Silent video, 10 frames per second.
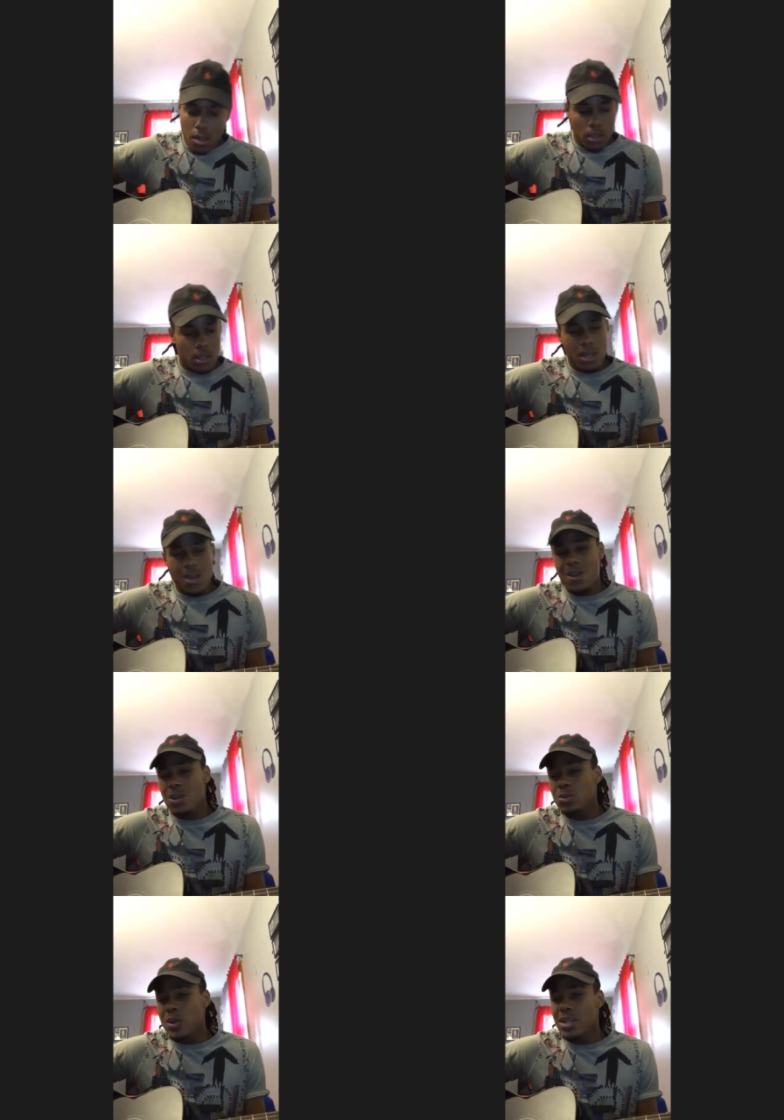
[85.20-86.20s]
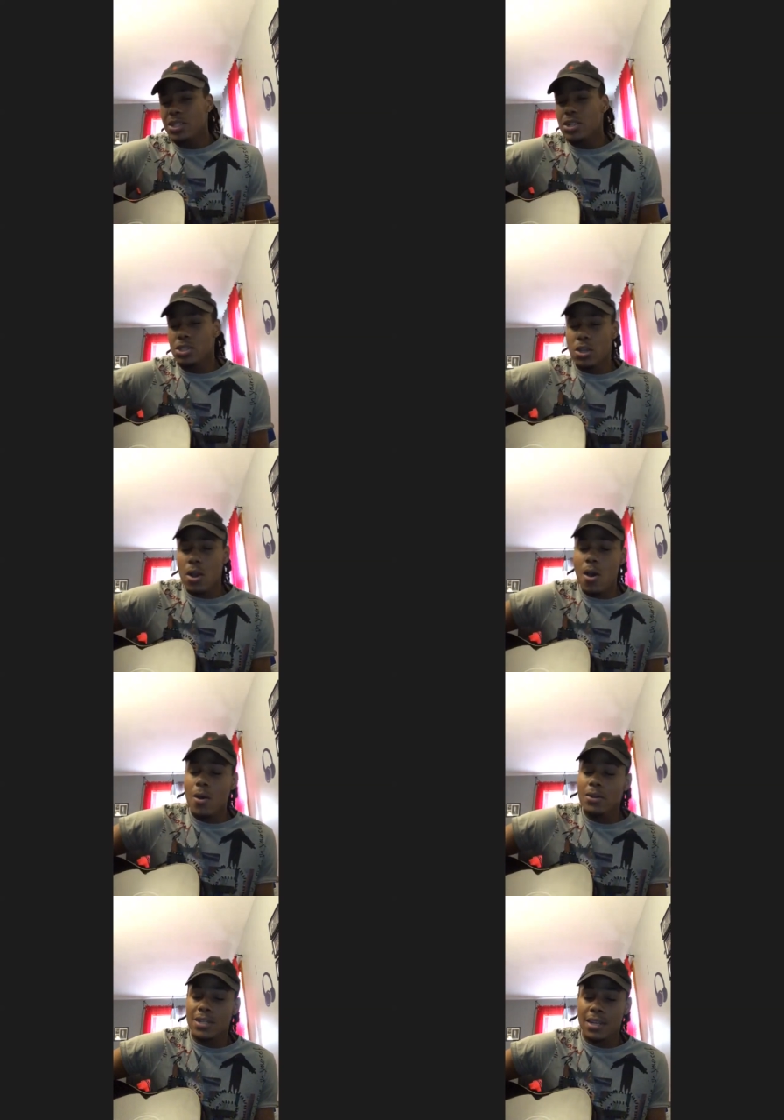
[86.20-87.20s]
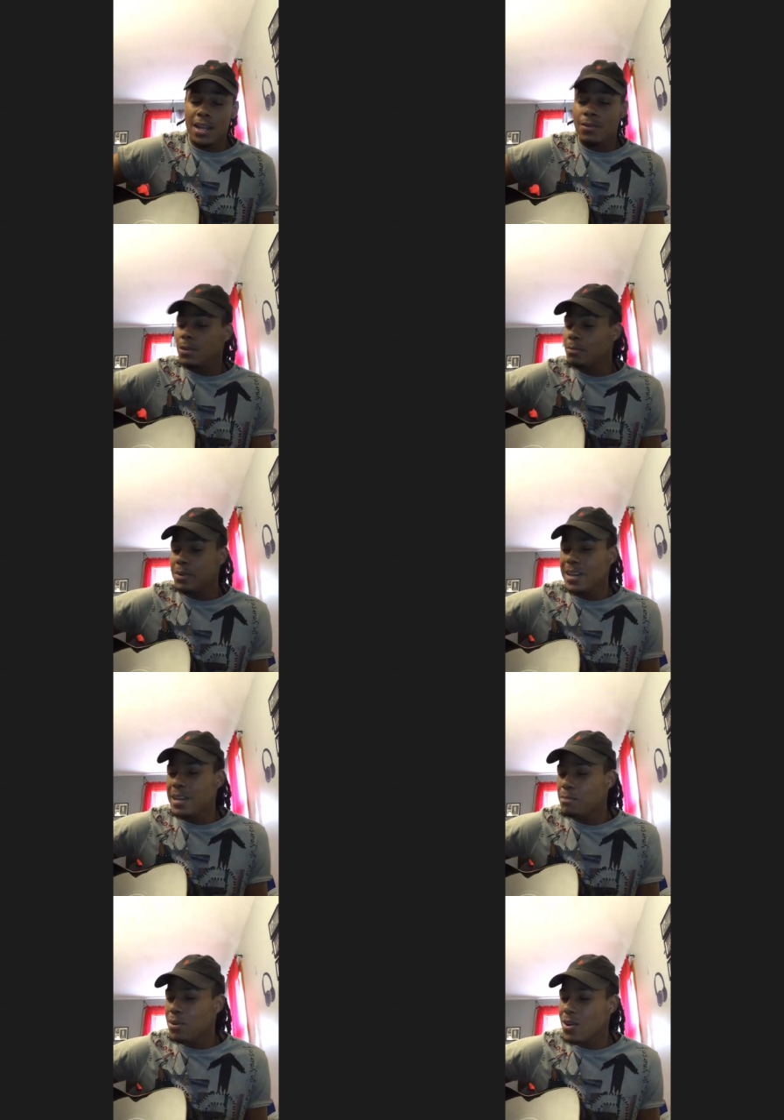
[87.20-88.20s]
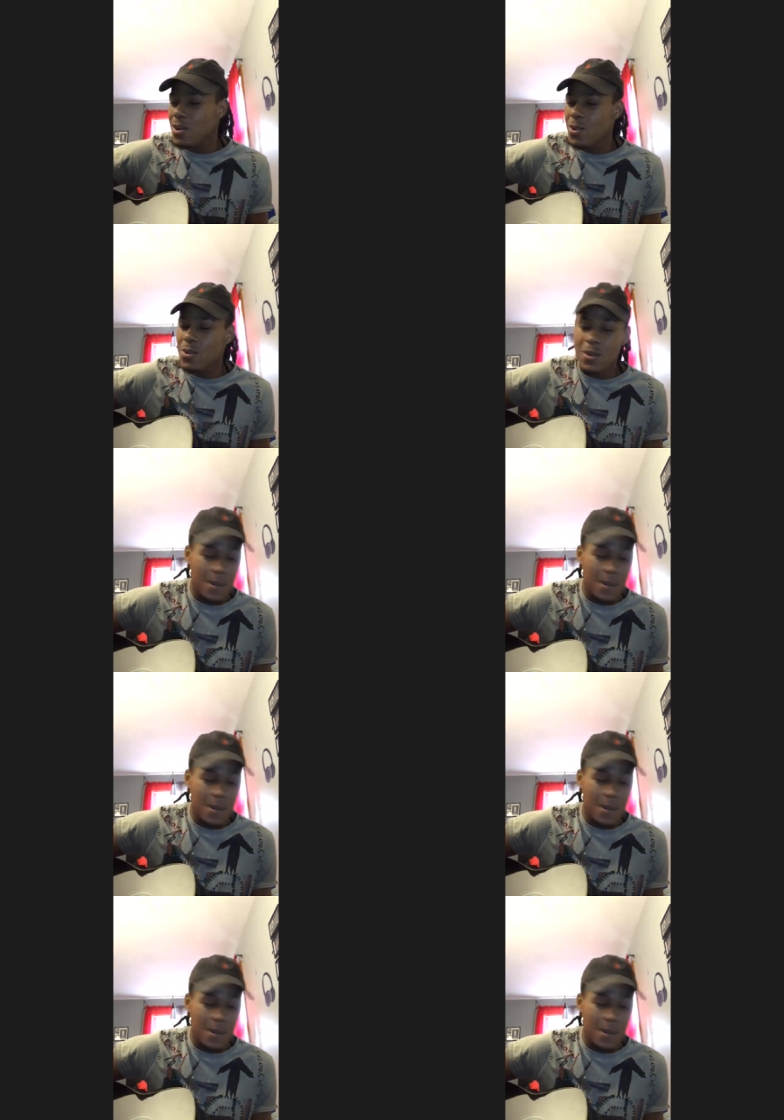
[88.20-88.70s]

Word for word: Cause we're just ordinary people.